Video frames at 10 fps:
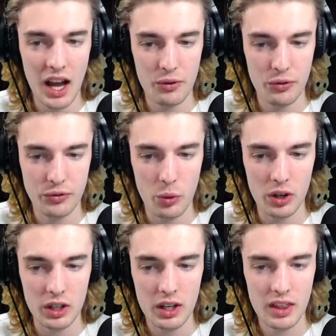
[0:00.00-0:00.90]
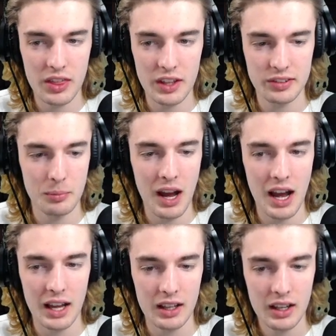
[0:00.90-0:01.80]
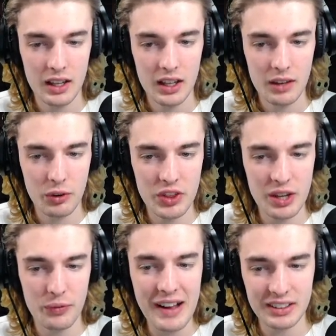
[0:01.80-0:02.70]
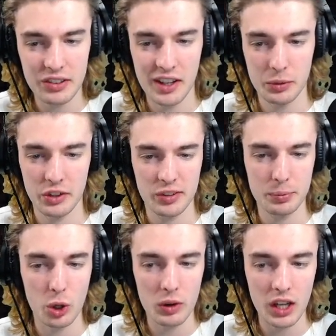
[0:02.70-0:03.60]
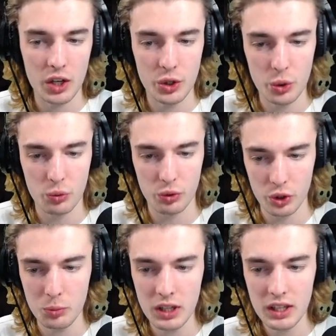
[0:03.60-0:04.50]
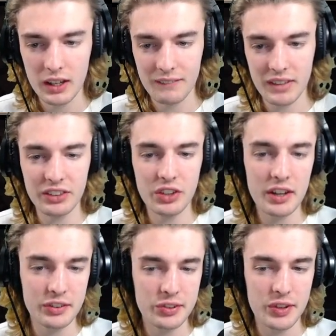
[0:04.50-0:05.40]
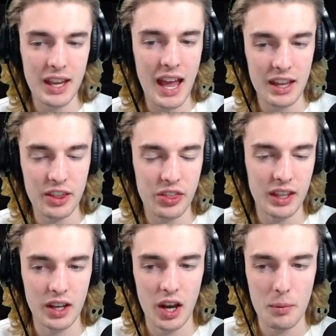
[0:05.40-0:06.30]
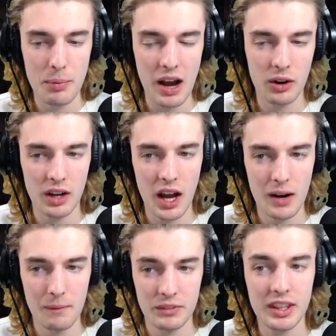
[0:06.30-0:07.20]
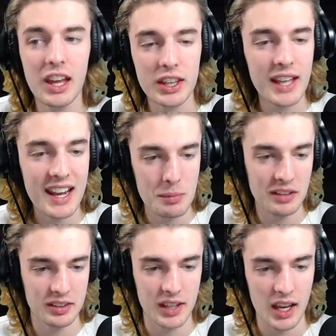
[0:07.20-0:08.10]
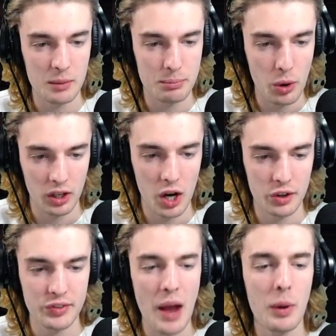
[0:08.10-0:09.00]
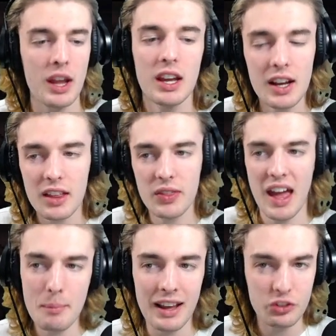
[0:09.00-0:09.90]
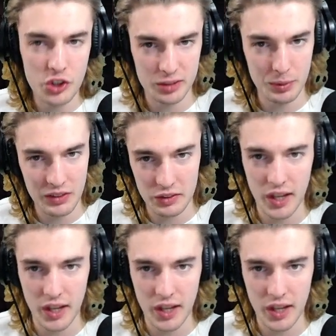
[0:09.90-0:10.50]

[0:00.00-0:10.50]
for this mod, for the effect it says when exploring a new room, it doesn't say anything about killing enemies and gaining broken hearts that way. That might just be this